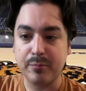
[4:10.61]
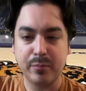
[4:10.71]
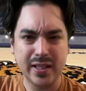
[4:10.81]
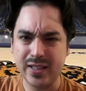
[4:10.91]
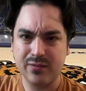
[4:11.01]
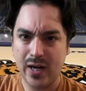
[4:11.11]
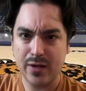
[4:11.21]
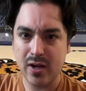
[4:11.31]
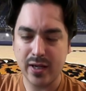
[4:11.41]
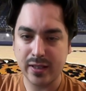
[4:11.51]
plenty of
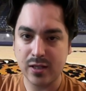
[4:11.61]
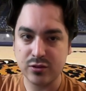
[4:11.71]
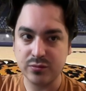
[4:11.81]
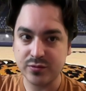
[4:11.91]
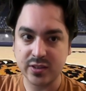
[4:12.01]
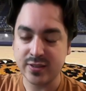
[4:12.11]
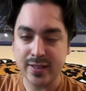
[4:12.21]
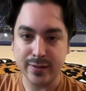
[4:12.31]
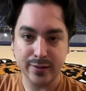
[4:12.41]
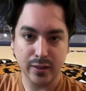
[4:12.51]
5'9" guys who've
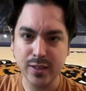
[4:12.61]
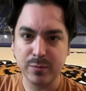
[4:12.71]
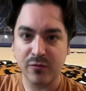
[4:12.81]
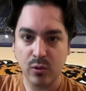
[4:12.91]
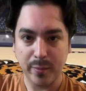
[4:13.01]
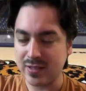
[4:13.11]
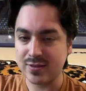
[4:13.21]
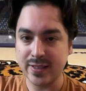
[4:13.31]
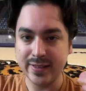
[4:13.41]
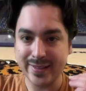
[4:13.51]
succeeded in the league before. I'm not
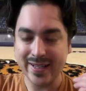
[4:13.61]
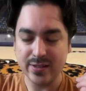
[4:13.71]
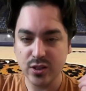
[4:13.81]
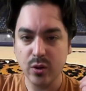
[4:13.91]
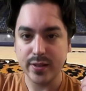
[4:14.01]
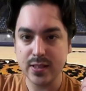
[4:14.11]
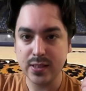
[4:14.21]
saying he can't do it.